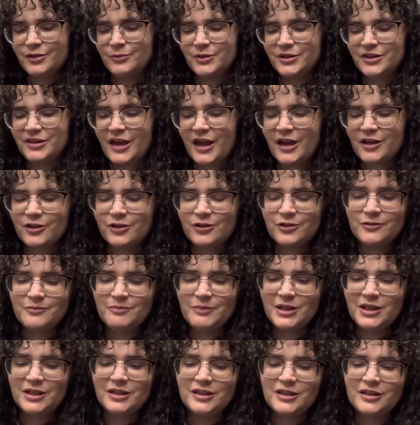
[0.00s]
what that could
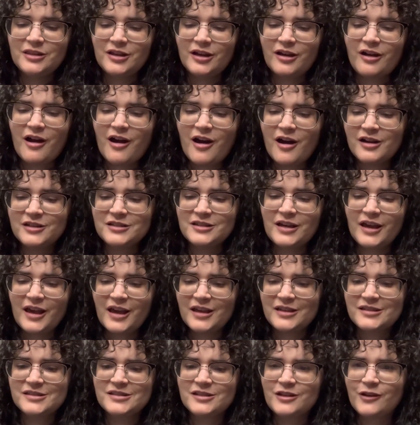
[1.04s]
mean in the
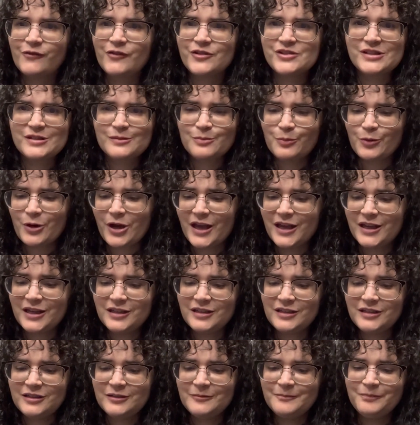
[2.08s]
context of a
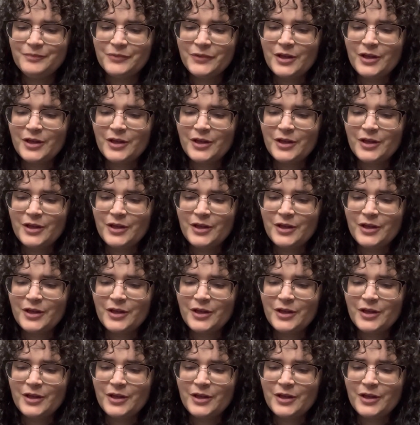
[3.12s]
spread